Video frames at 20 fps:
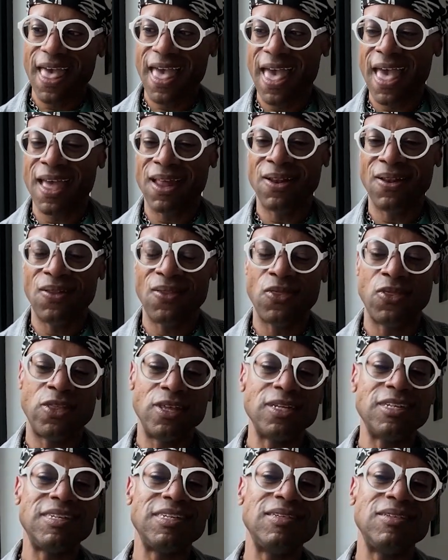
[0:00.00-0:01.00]
And
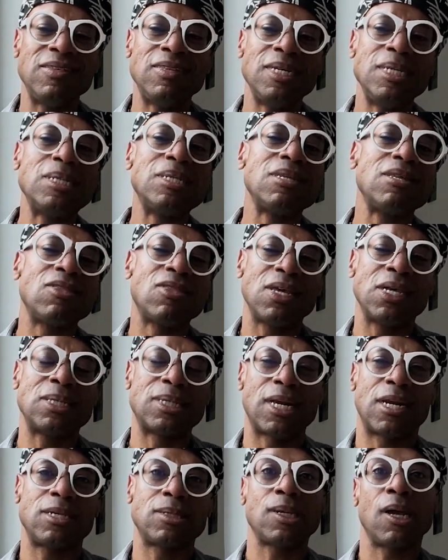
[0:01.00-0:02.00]
these are the things
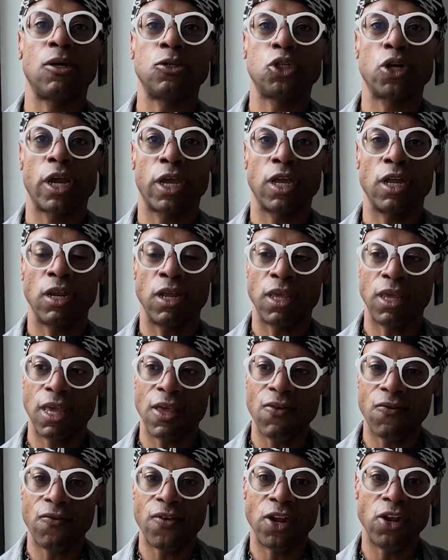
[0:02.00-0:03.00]
that a soundtrack can
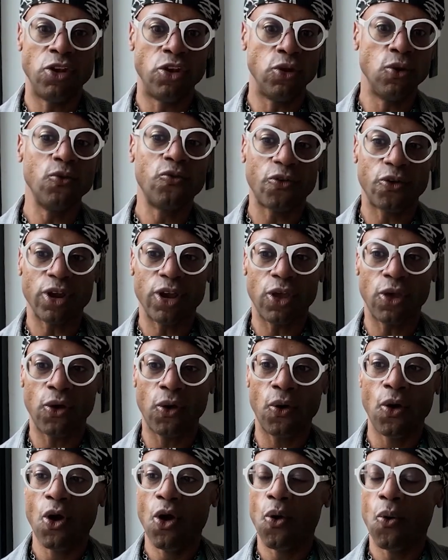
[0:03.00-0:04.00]
give and do for you,